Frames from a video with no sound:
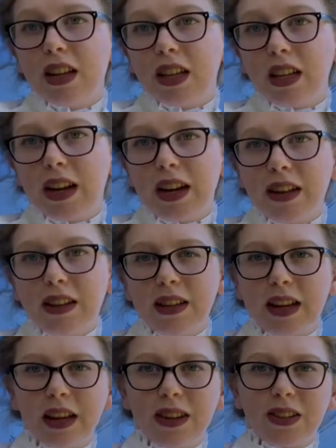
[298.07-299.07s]
lay on the
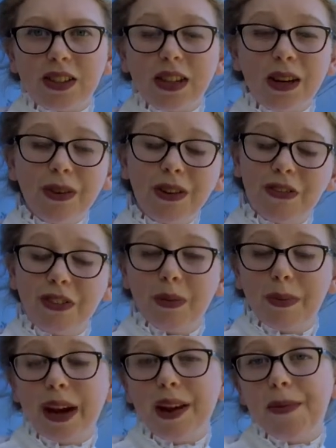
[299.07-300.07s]
couch. And I wouldn't feel
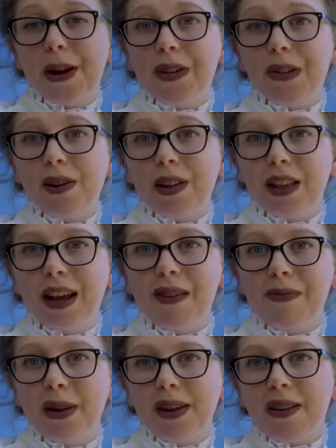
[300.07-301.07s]
bad about doing that,
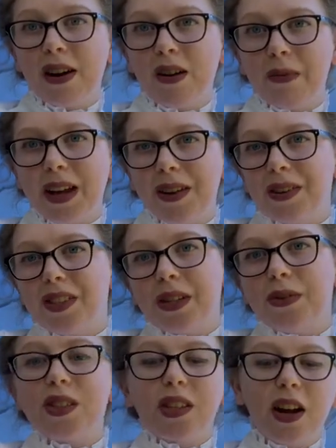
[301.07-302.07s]
but all my energy
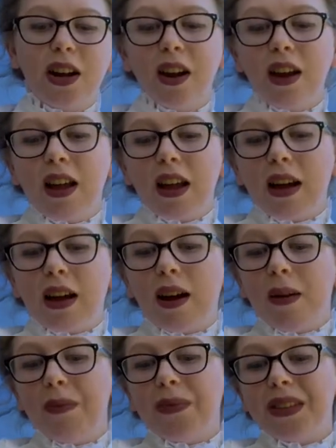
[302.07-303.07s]
was gone.
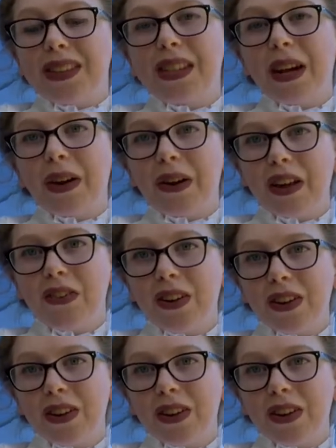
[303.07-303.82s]
So if you're